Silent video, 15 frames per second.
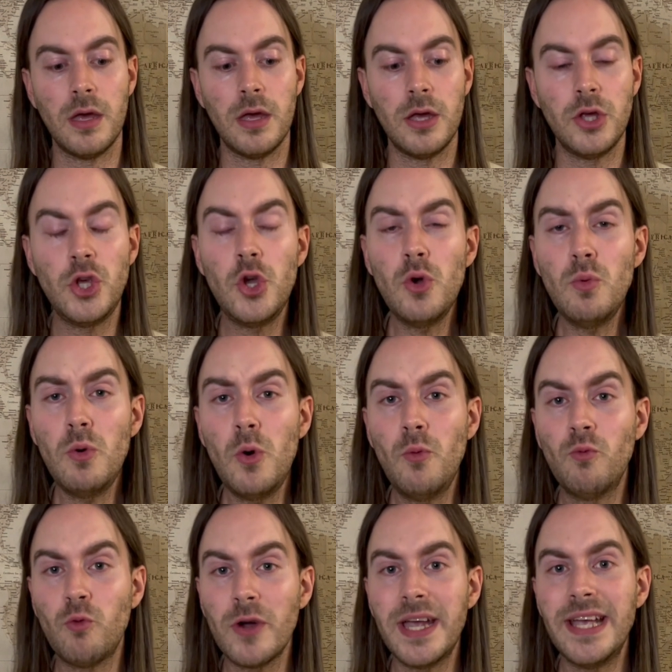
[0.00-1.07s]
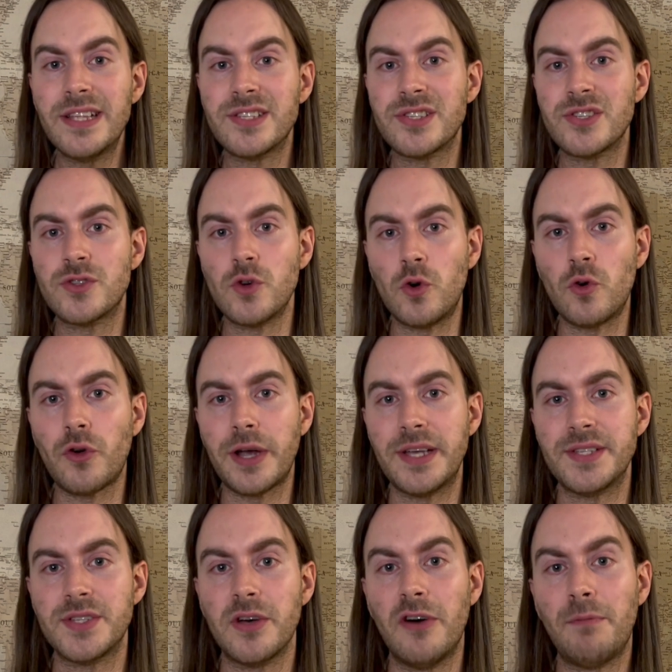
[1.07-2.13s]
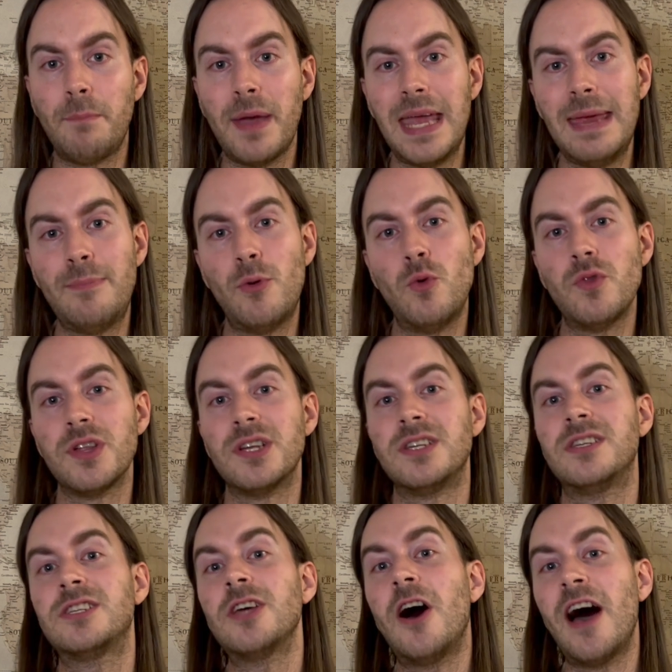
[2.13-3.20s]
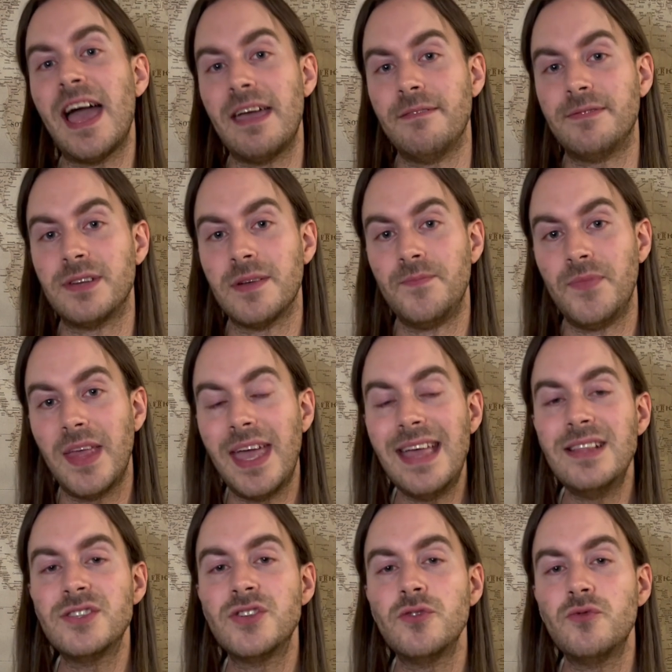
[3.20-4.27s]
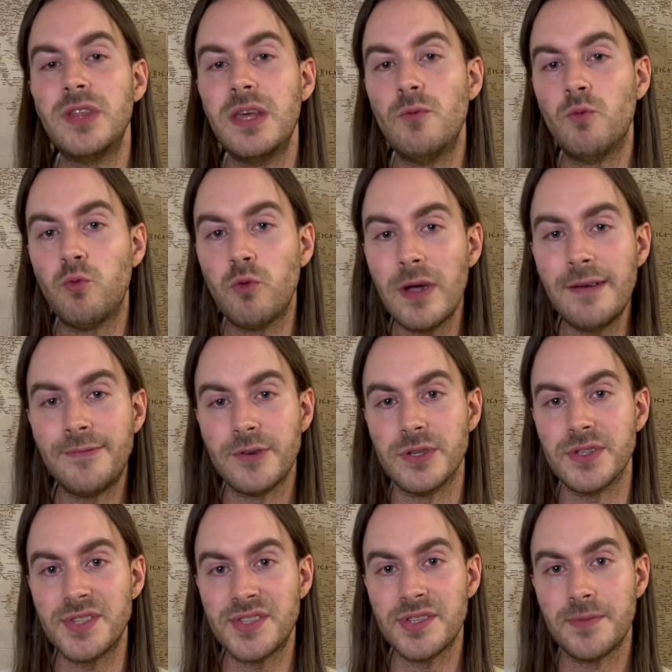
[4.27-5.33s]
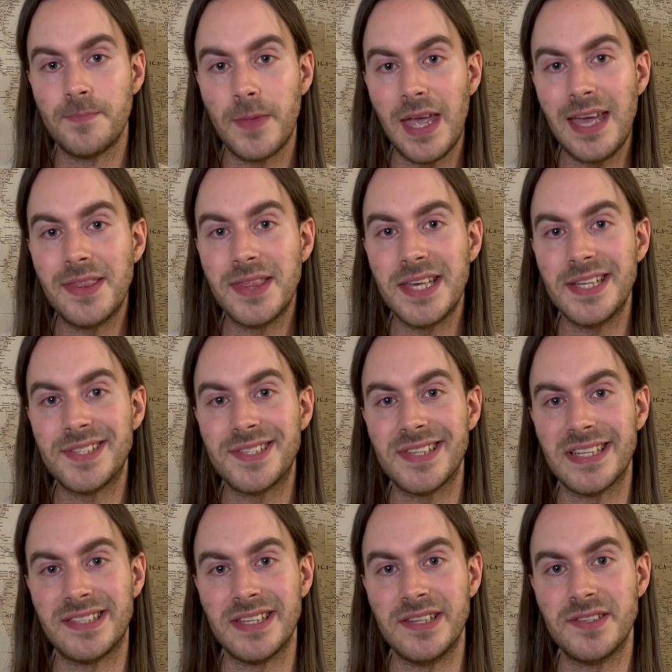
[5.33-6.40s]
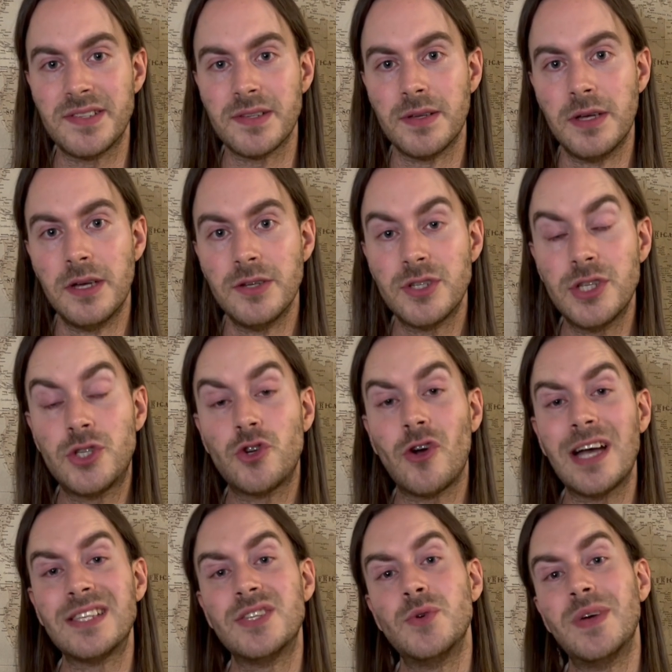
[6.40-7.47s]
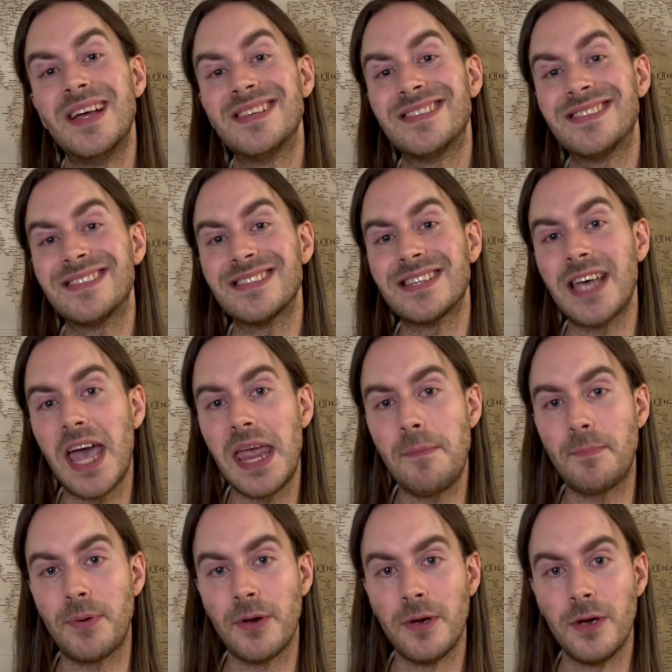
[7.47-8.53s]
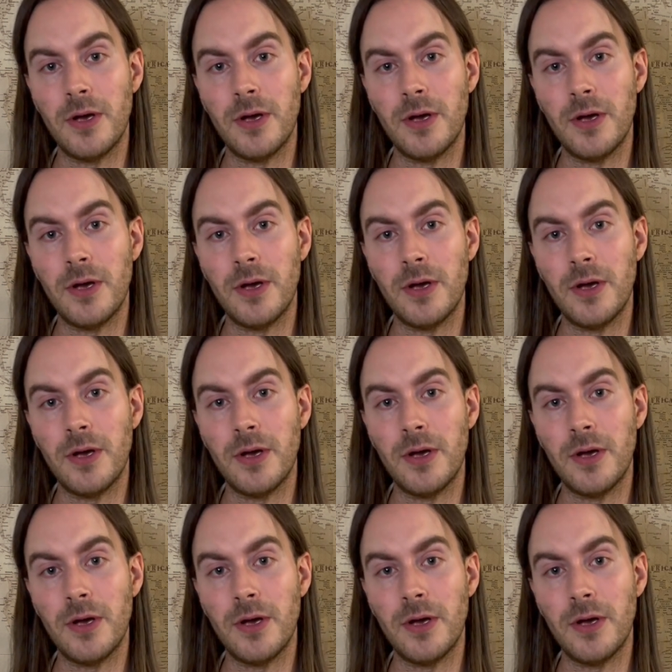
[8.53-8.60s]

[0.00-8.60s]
you will read stories of people that dived into the rivers in these cities to try to escape